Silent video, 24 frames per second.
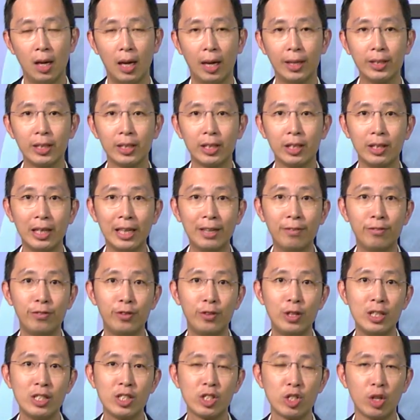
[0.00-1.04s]
Under the
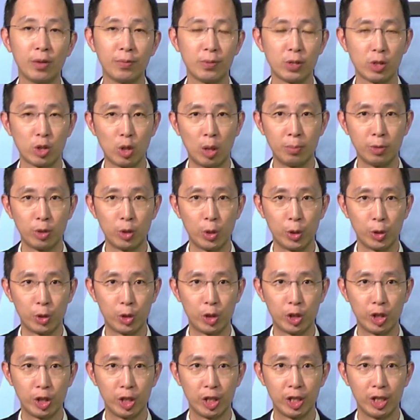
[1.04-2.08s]
influence of storm
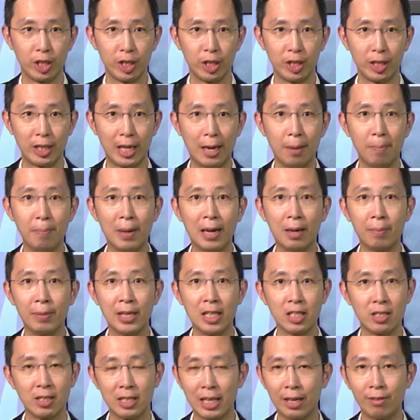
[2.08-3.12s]
surge, there may
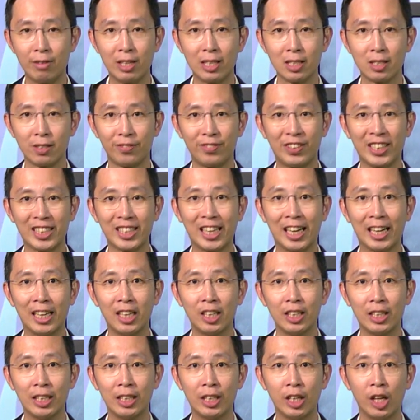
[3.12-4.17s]
be serious flooding
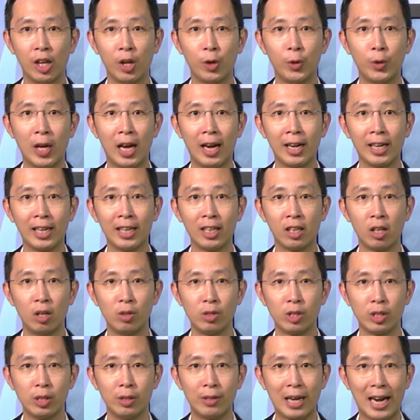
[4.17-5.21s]
in low-lying
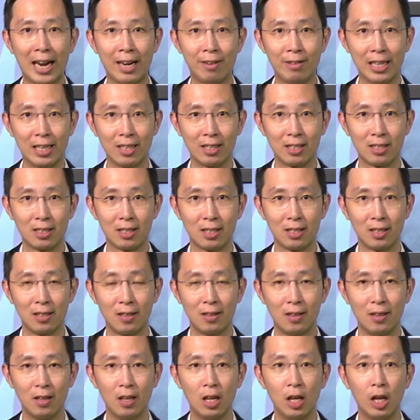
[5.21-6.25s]
coastal areas.
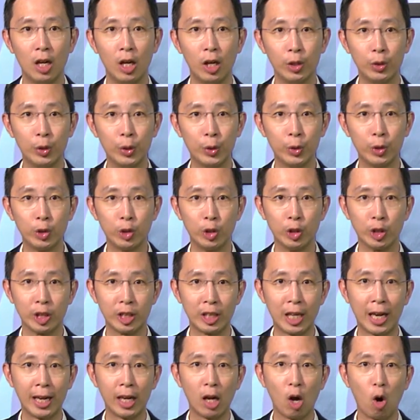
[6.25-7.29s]
You should
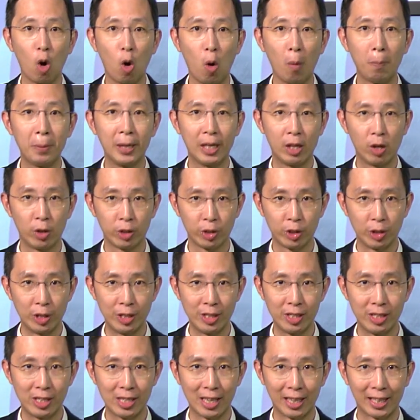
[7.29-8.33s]
take all
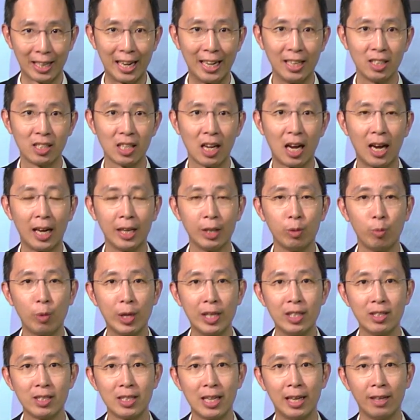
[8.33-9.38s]
precautions against high
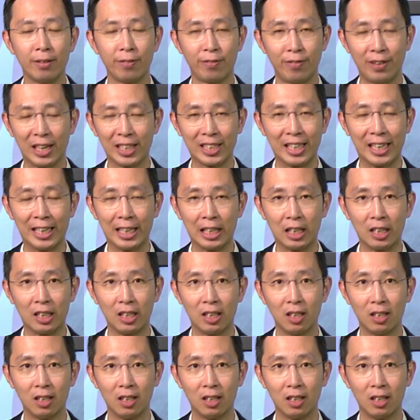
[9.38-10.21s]
winds and flooding.